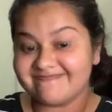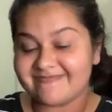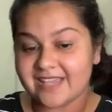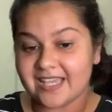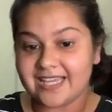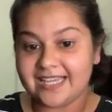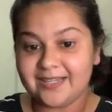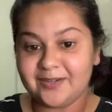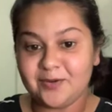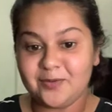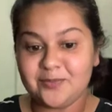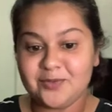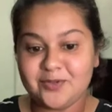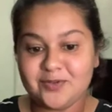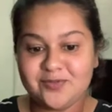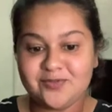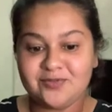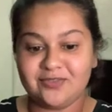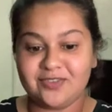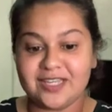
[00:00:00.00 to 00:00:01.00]
I hope
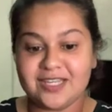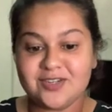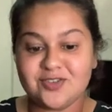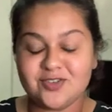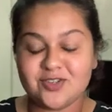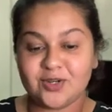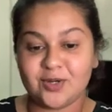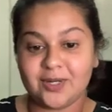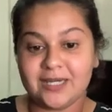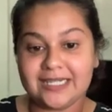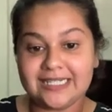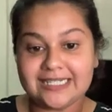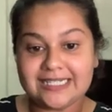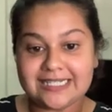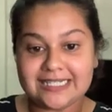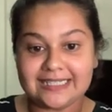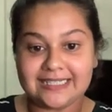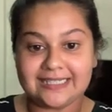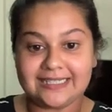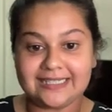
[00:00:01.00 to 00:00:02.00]
you've enjoyed
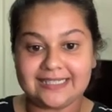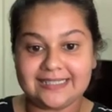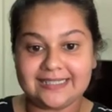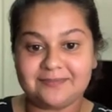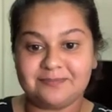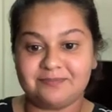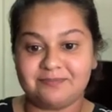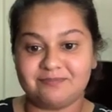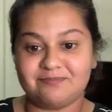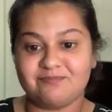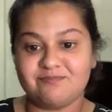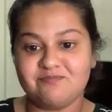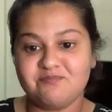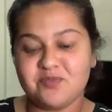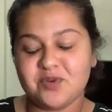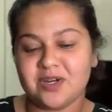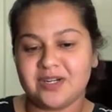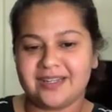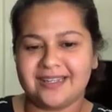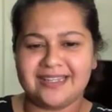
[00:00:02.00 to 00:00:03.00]

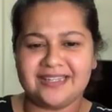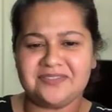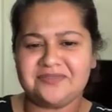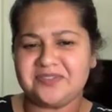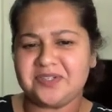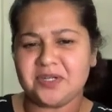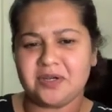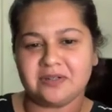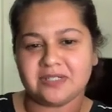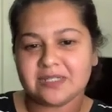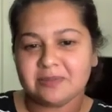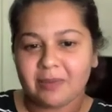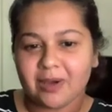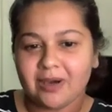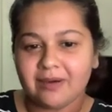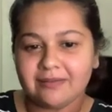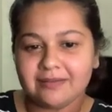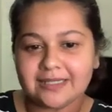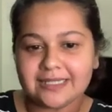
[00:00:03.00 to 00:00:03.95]
what I've talked about.